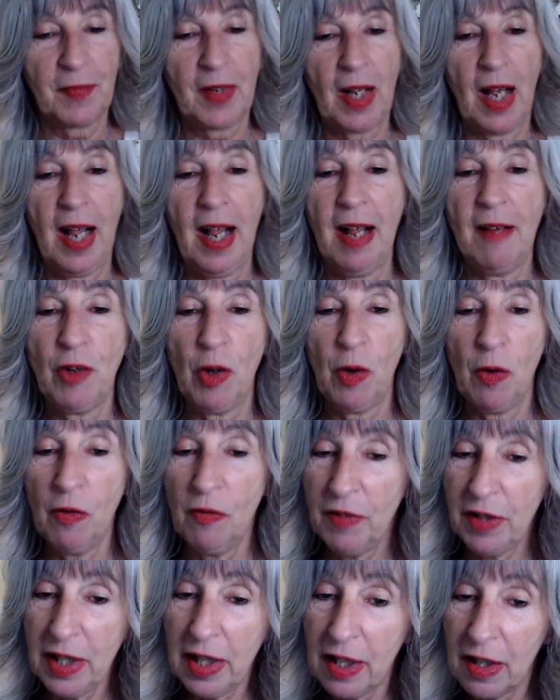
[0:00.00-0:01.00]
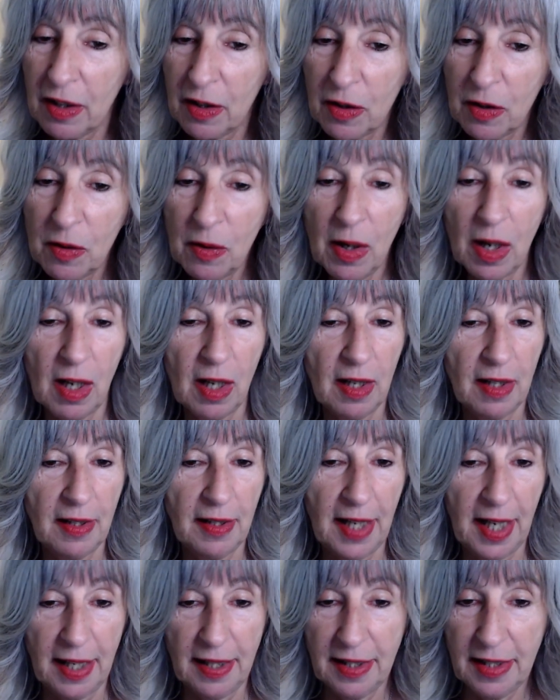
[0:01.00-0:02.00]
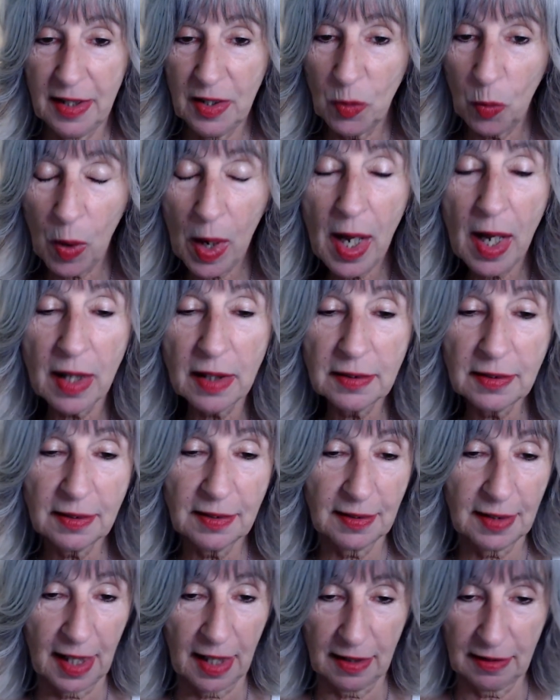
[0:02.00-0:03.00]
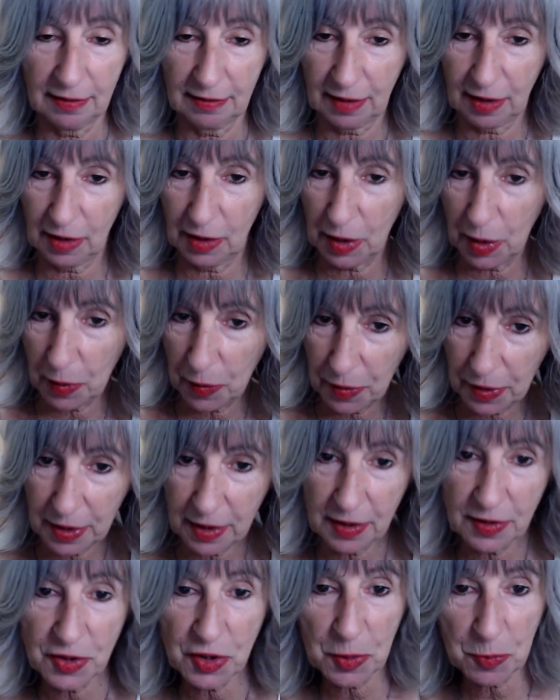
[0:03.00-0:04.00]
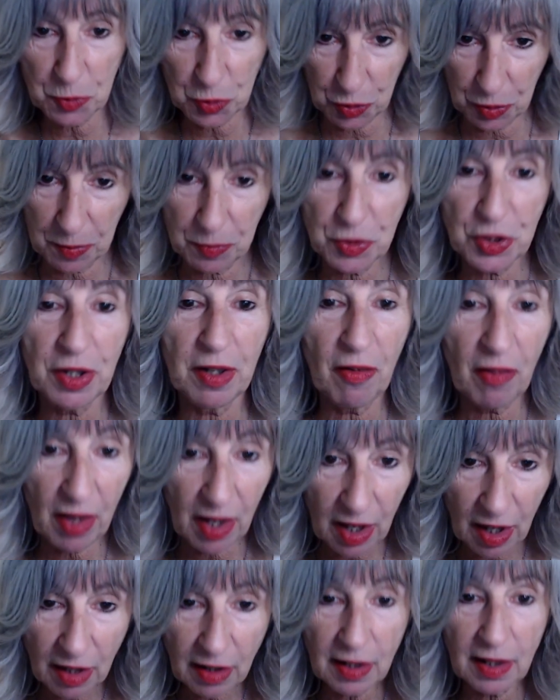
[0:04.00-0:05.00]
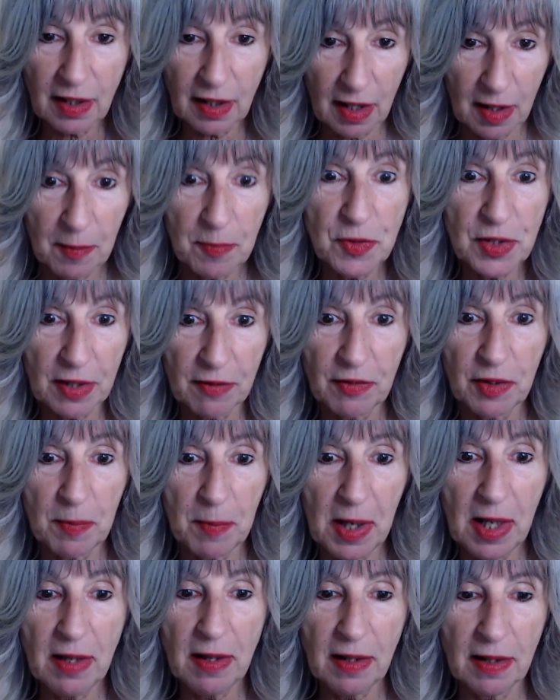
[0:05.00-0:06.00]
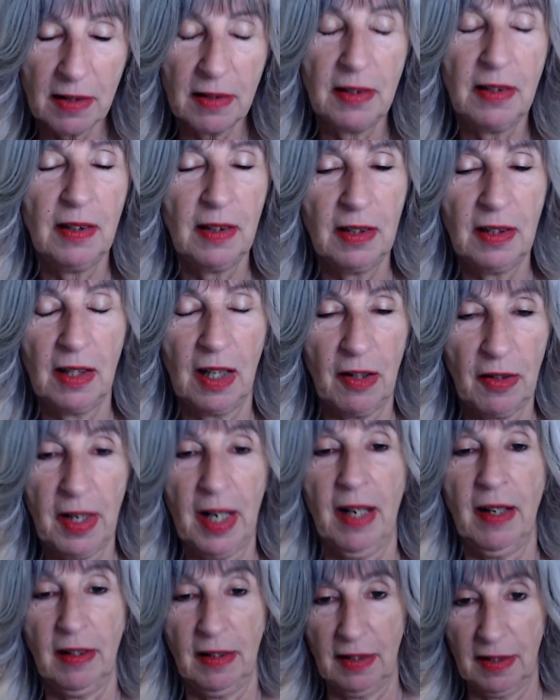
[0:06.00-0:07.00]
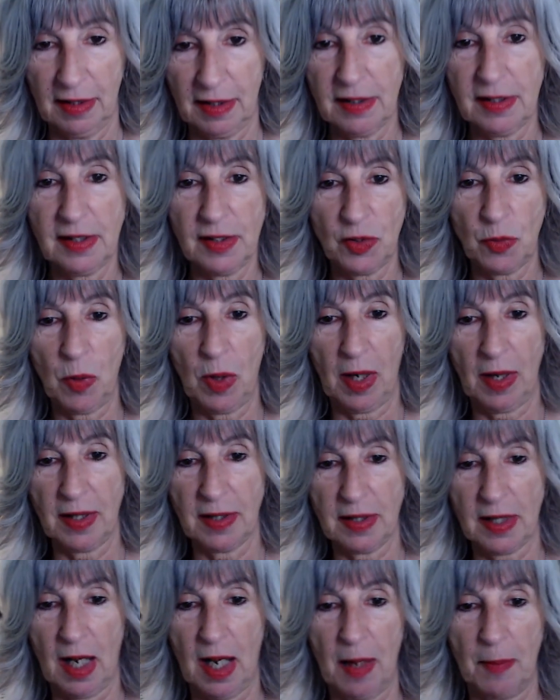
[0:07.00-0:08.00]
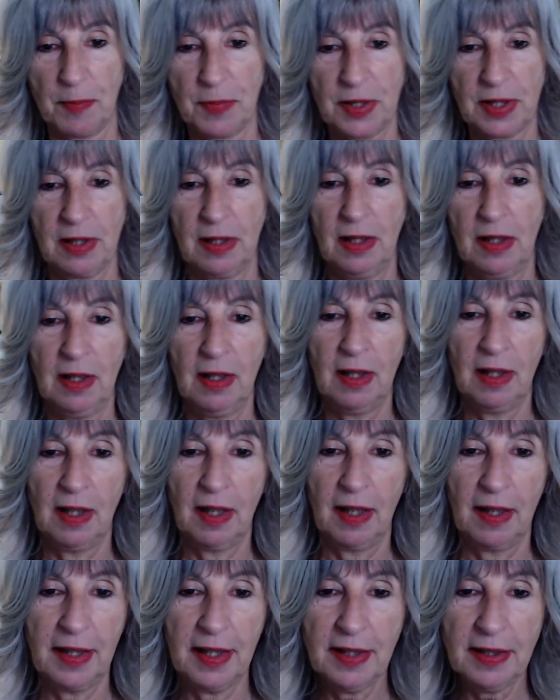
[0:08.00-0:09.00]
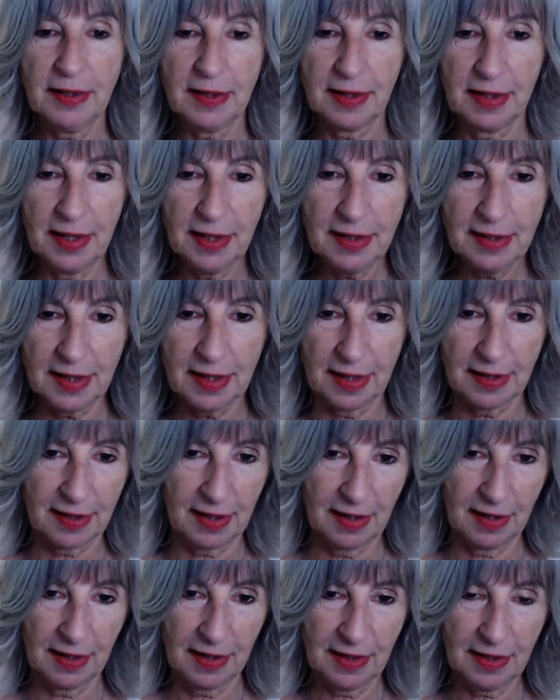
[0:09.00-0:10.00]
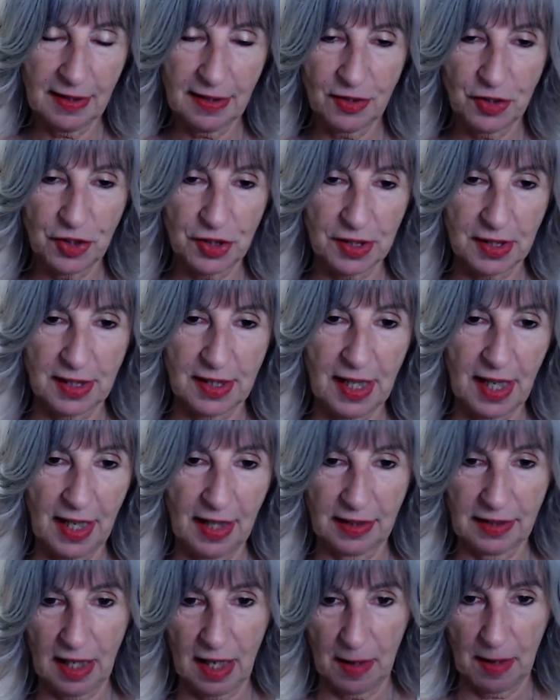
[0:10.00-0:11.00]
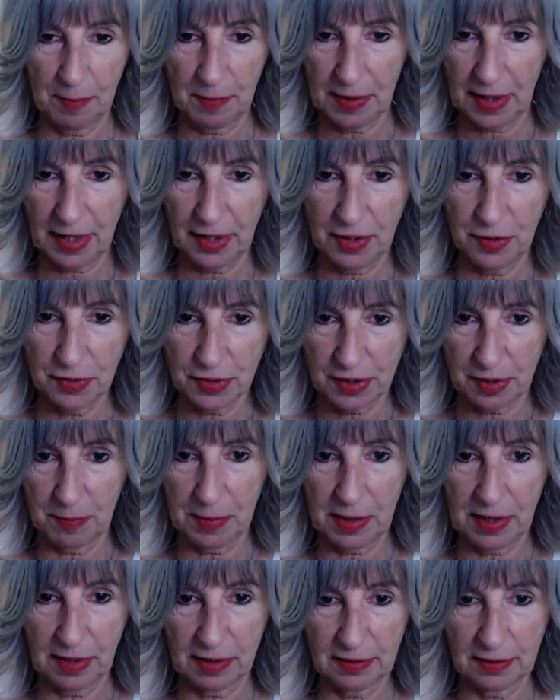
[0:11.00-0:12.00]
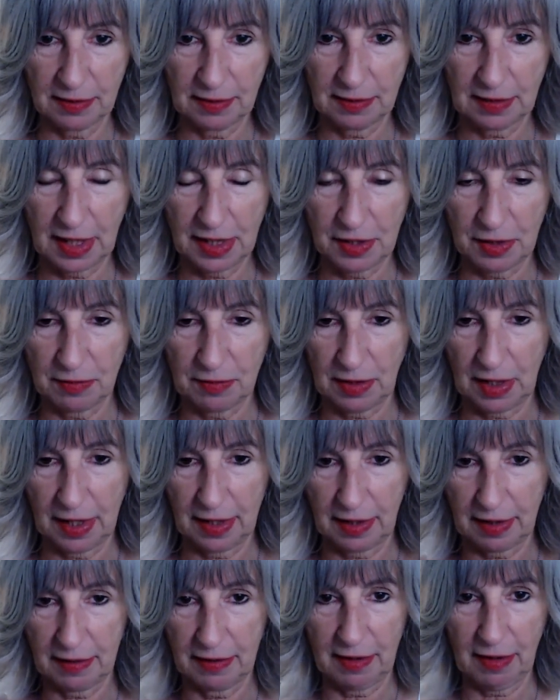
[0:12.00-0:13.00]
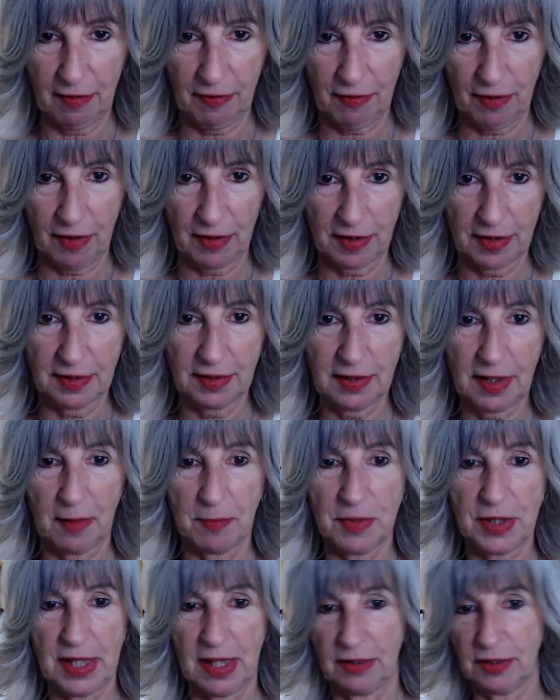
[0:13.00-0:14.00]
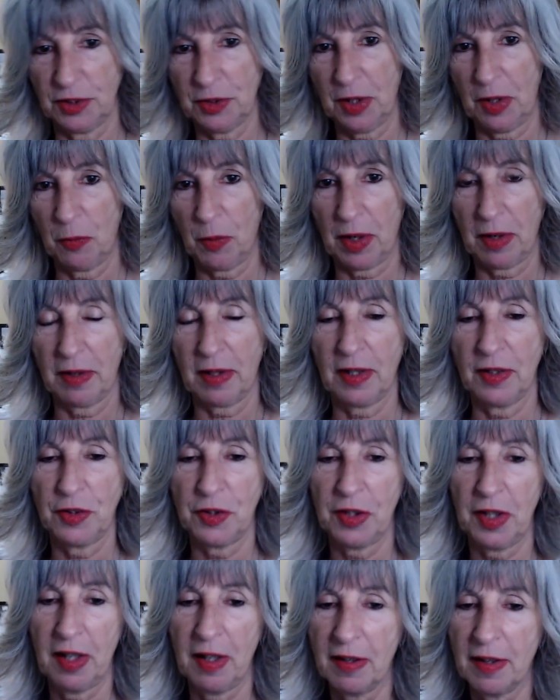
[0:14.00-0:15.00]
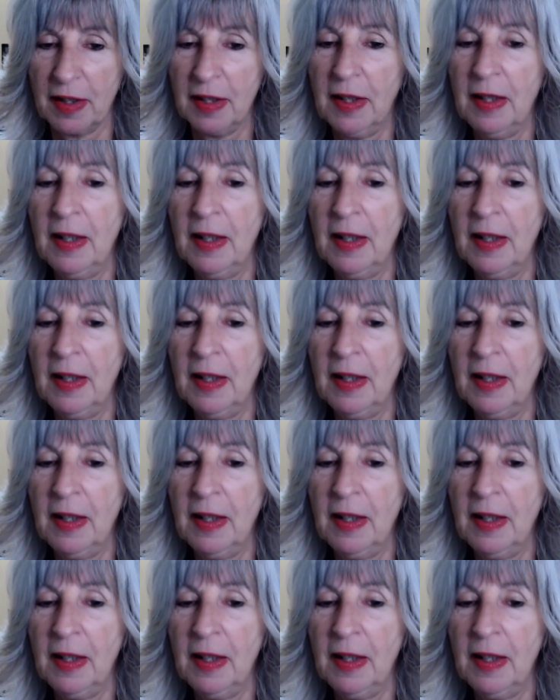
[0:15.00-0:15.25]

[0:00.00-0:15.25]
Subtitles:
I have a whole video on Nadine West, that clothing subscription thing that comes every month. Okay, this is one of the tops. This isn't. This is just a tank top, but I use it because I don't like how far this comes down, so I wear it underneath.